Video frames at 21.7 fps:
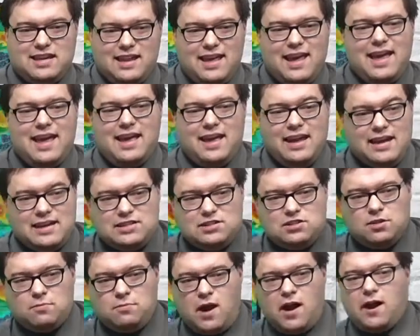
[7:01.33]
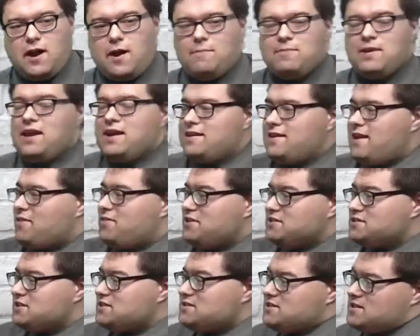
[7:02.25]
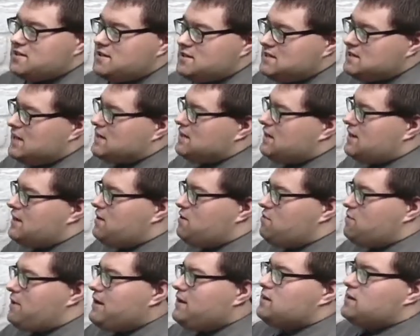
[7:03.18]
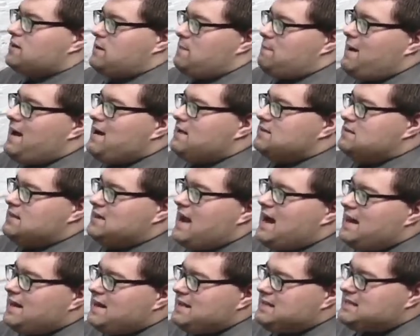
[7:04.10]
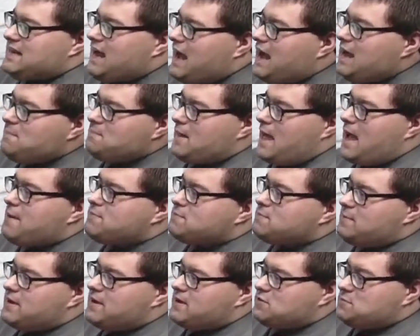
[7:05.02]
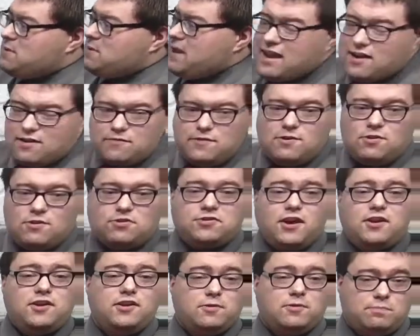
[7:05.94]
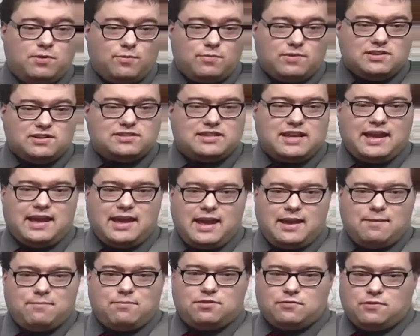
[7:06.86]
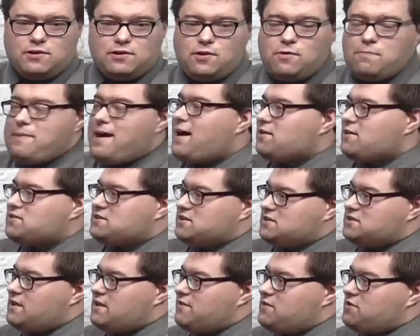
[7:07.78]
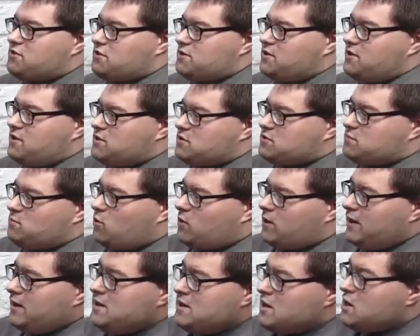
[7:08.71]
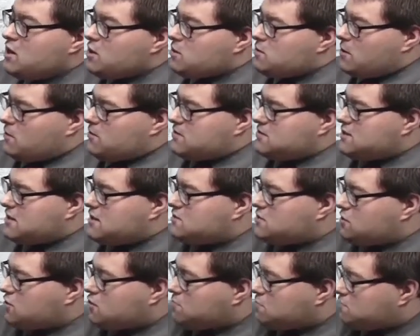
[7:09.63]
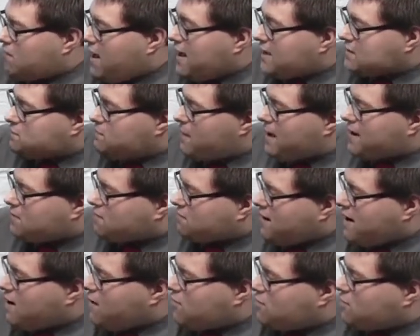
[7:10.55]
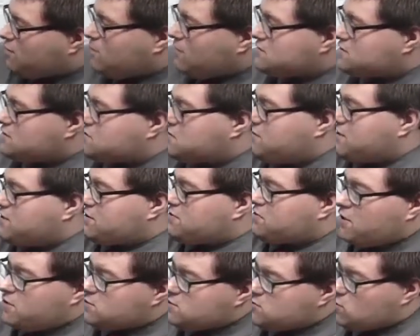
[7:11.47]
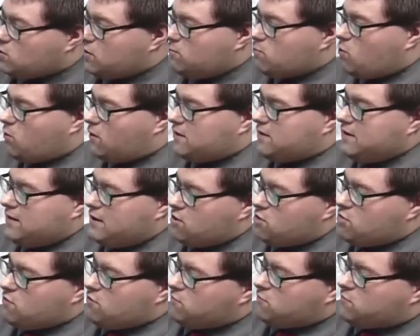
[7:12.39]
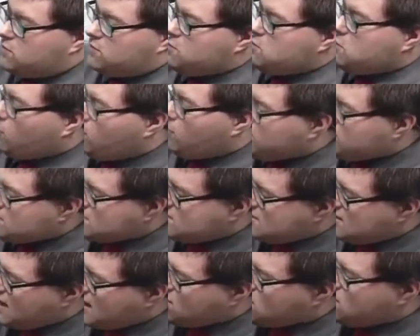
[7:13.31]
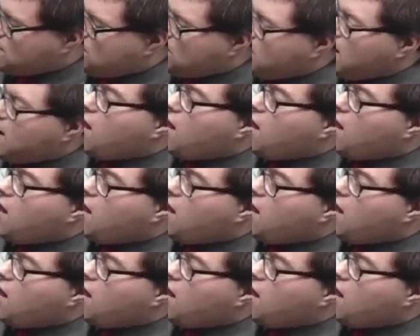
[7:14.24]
today and tomorrow. Now, this is the satellite and radar composite on a time lapse because we had a few thunder boomers that came through about 7:30 this morning. Notice as the loop racks back around, there was a severe thunderstorm warning issued for the northern section